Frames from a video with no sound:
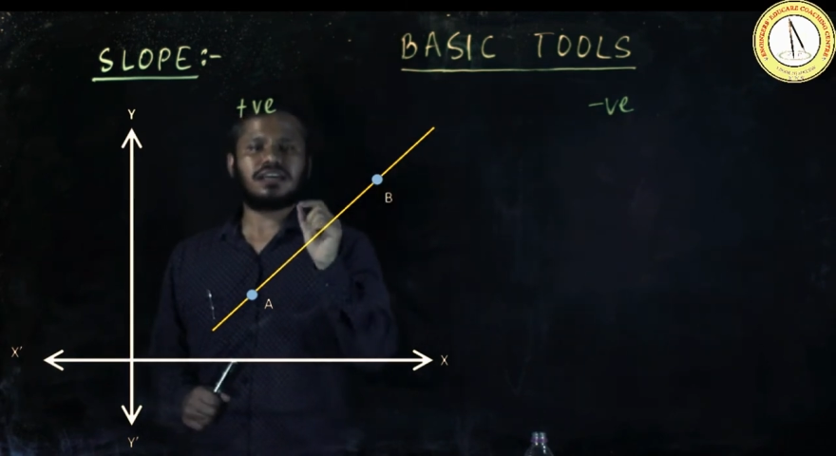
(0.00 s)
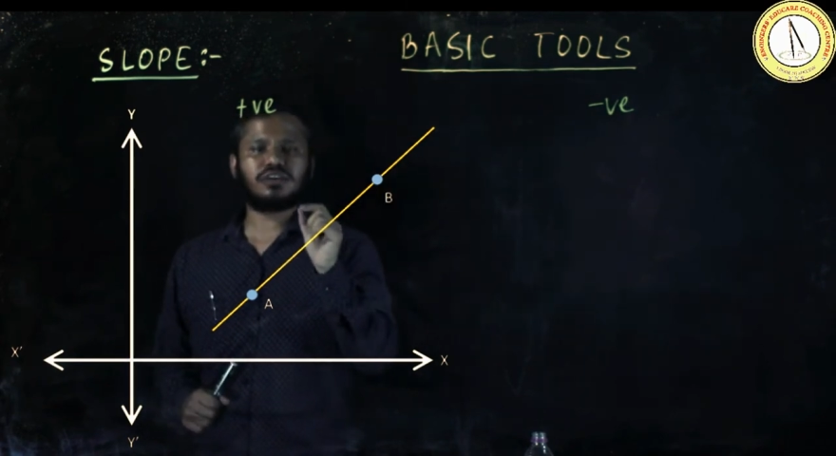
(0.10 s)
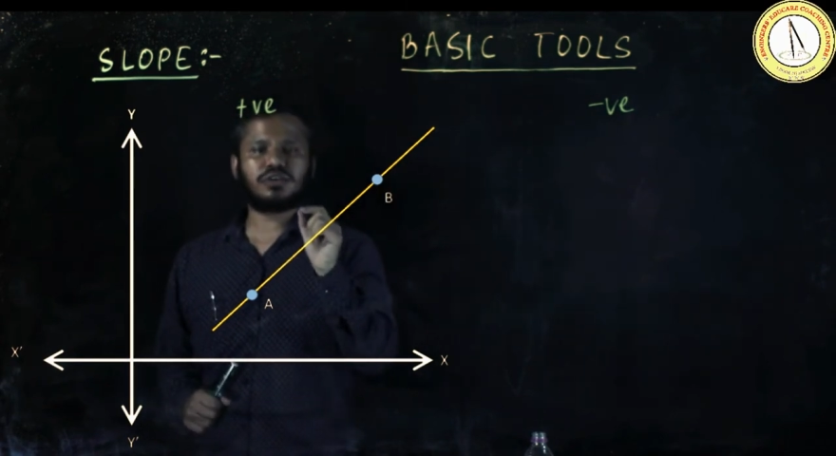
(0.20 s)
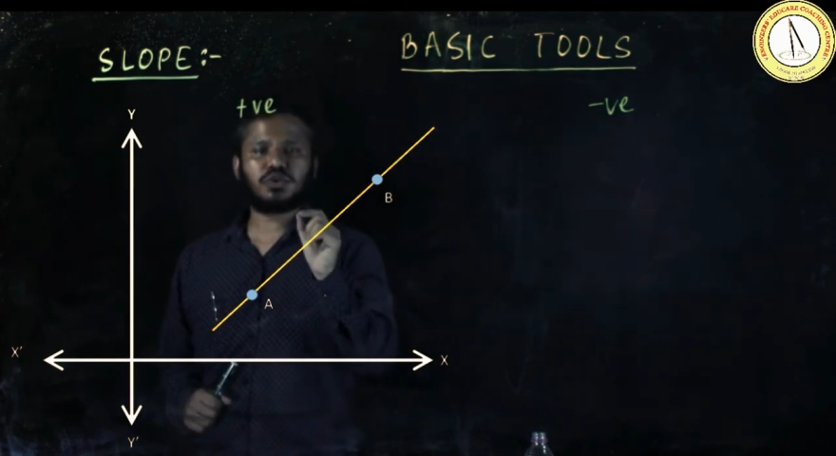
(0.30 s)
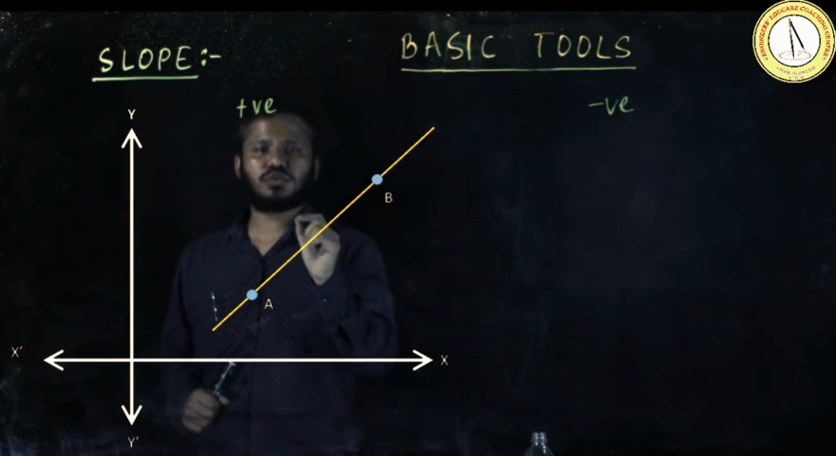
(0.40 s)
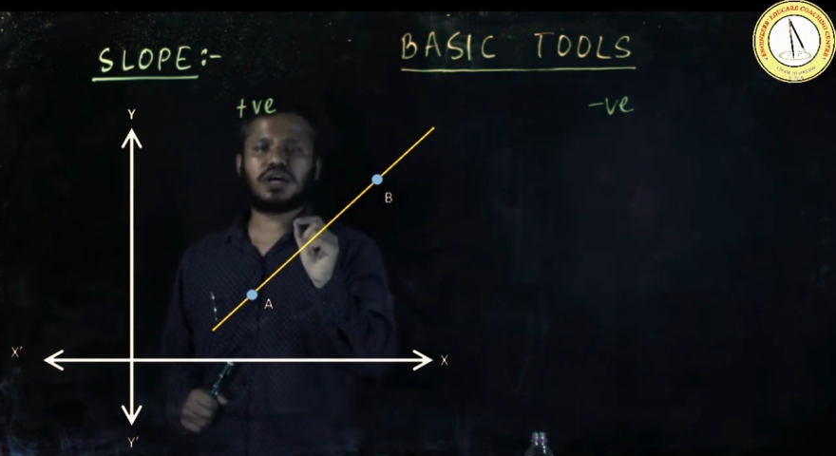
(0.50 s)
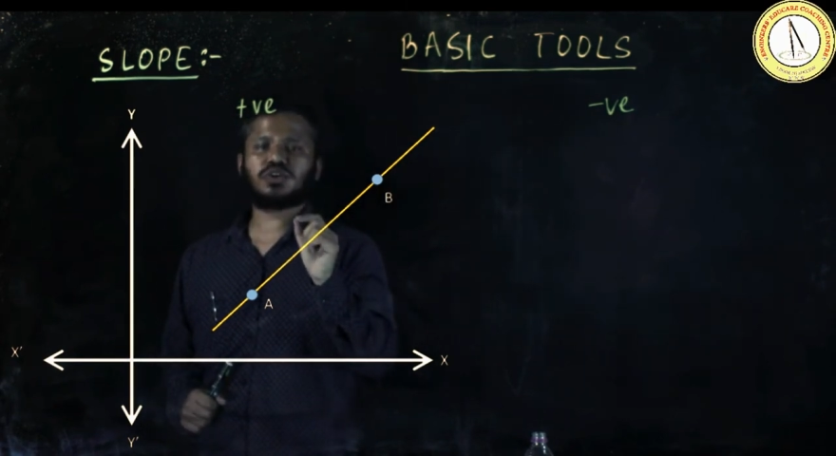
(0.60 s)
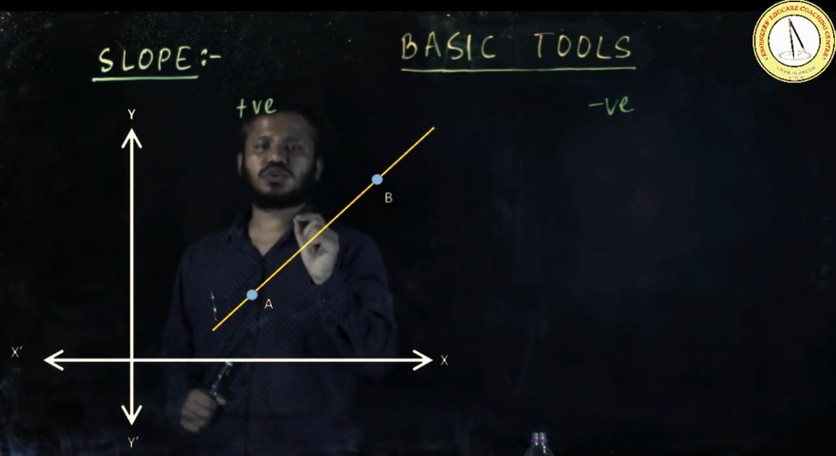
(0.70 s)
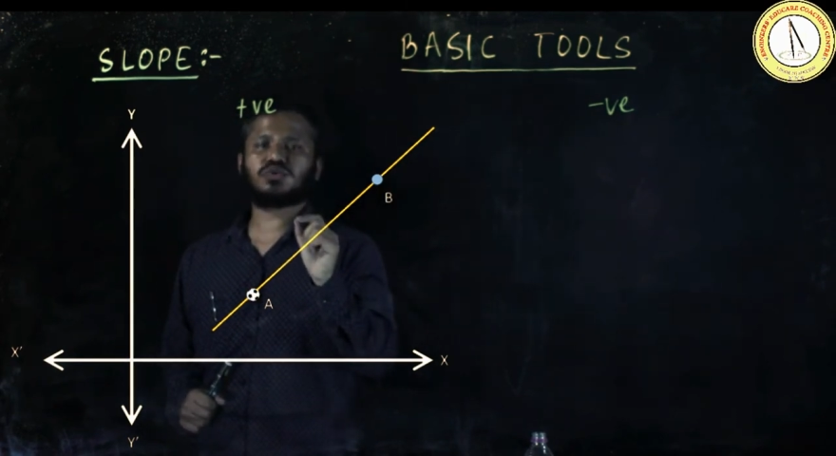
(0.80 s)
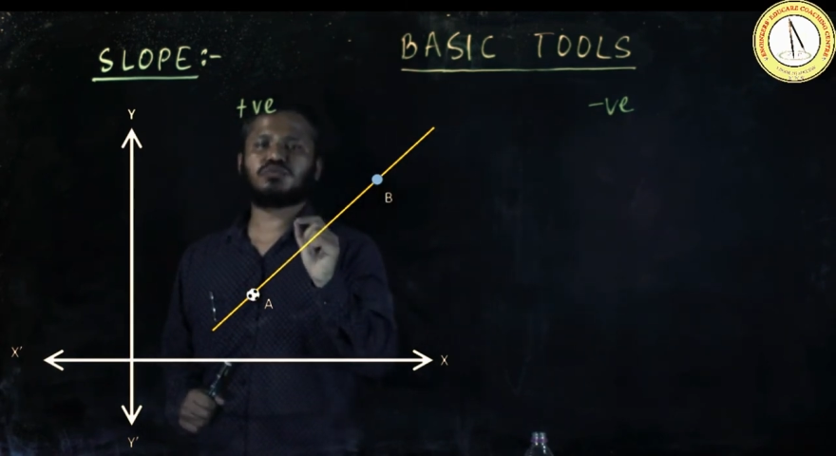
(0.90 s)
you
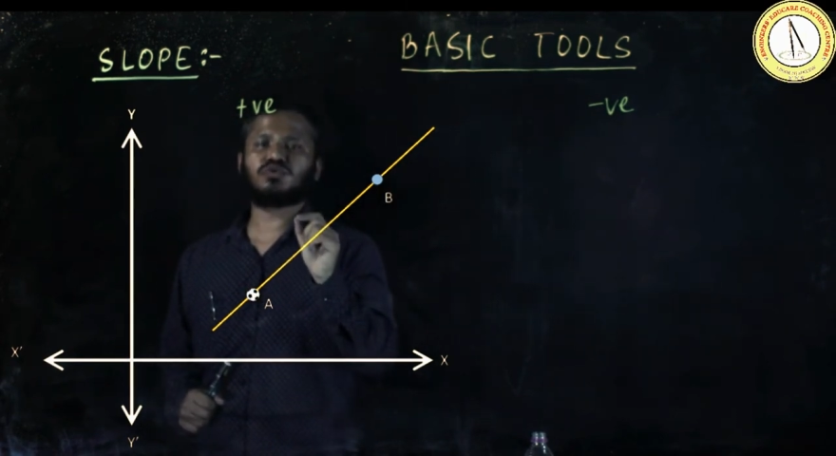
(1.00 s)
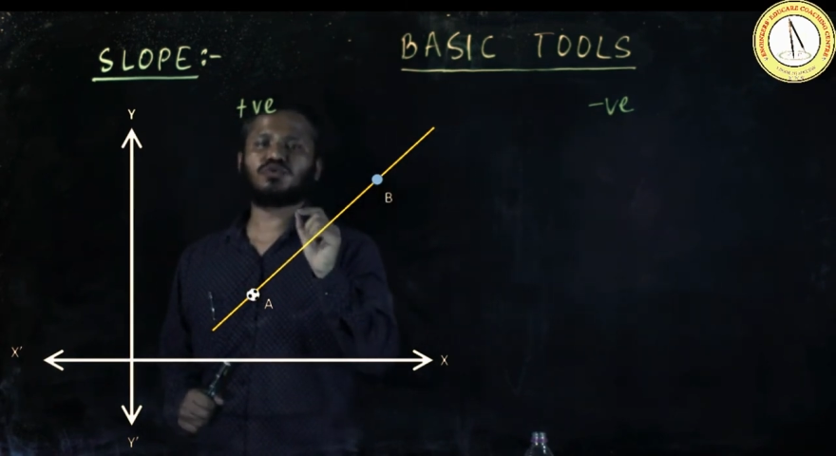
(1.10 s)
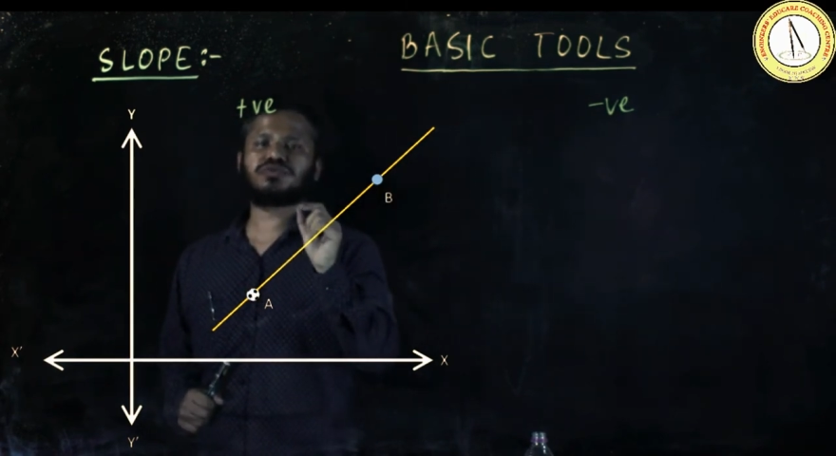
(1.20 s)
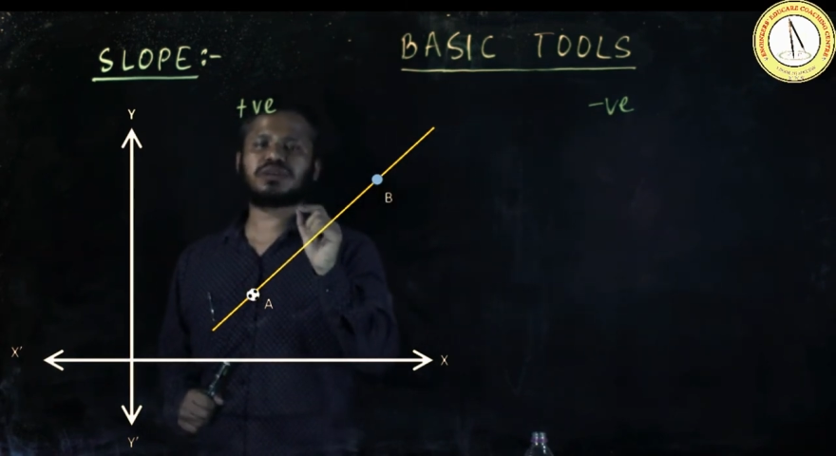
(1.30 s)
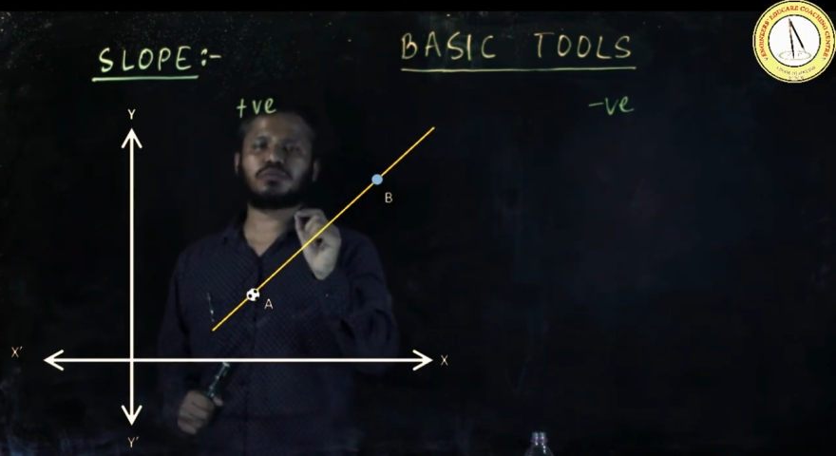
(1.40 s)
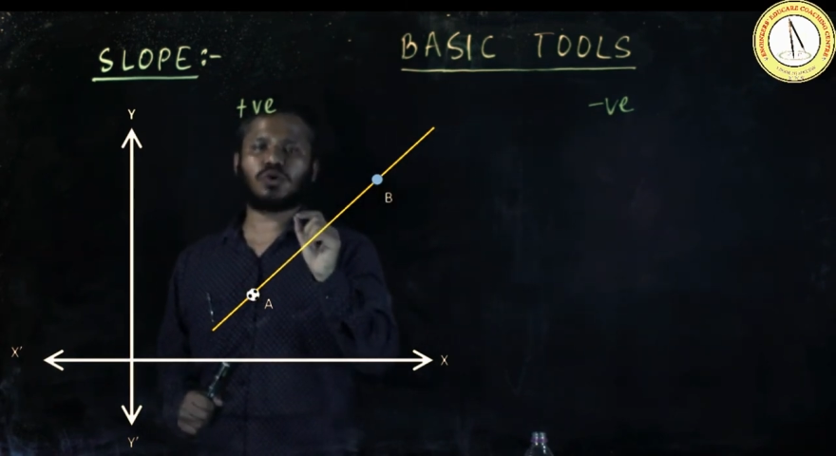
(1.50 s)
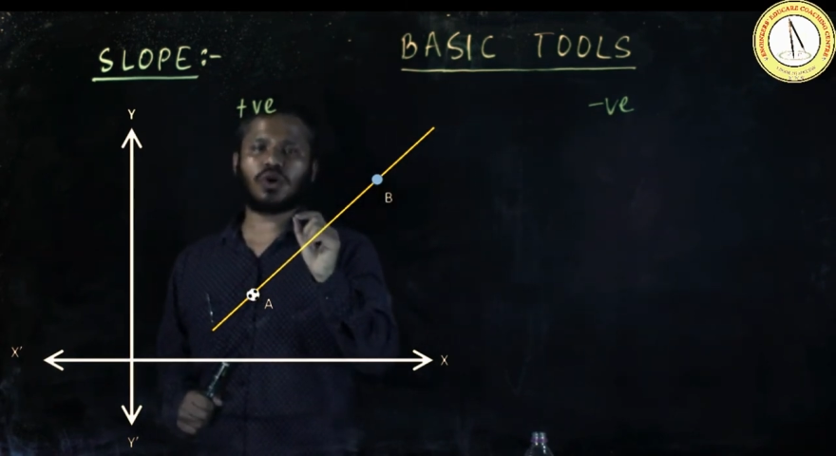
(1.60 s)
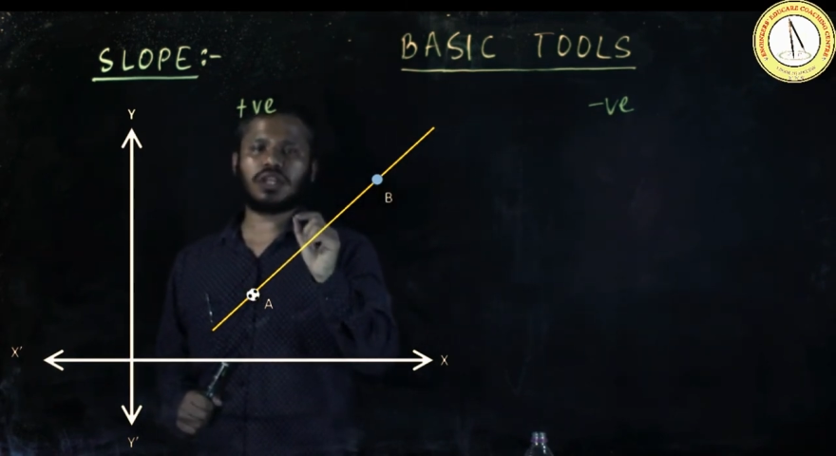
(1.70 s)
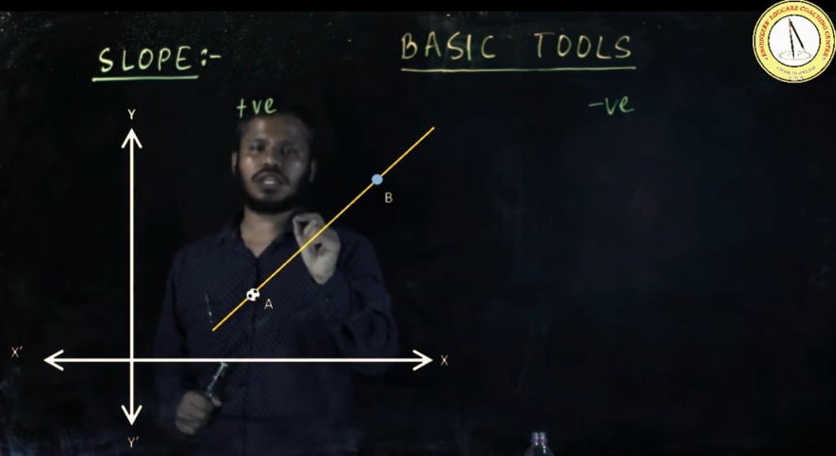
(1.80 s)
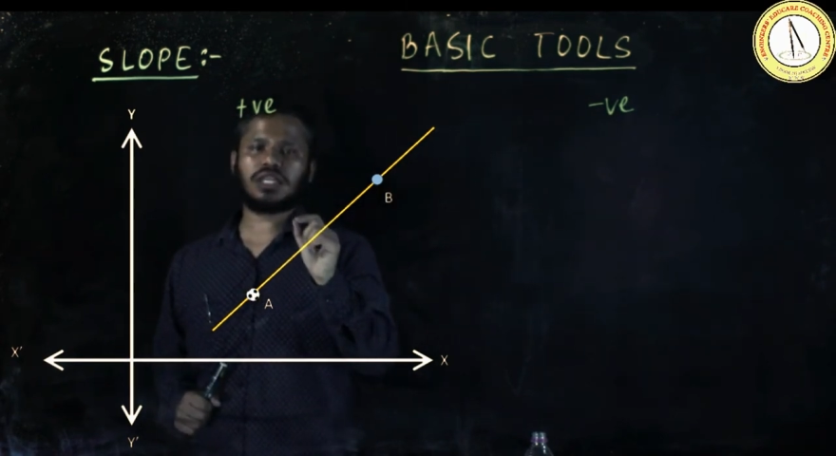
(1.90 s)
want to move a
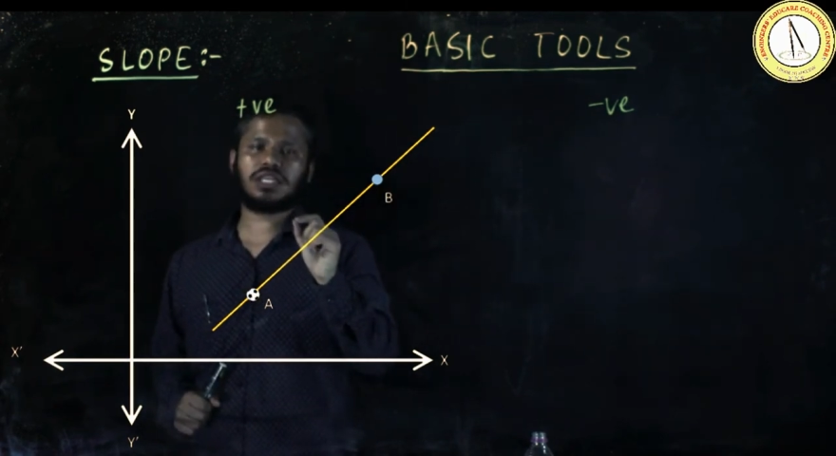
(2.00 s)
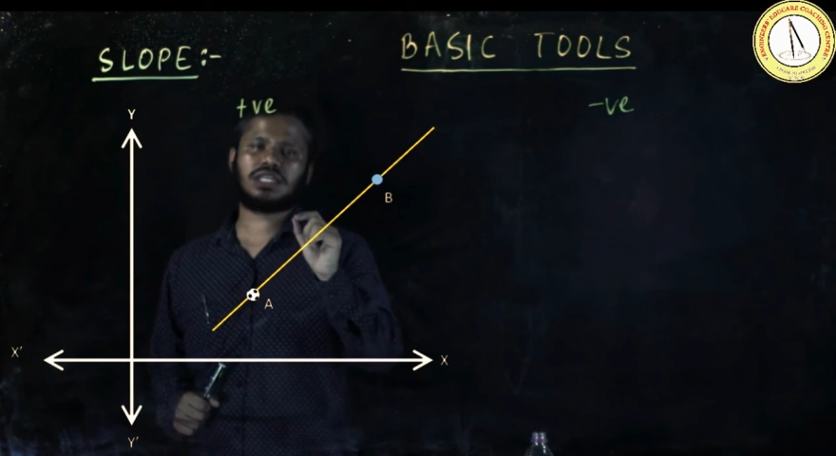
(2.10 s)
ball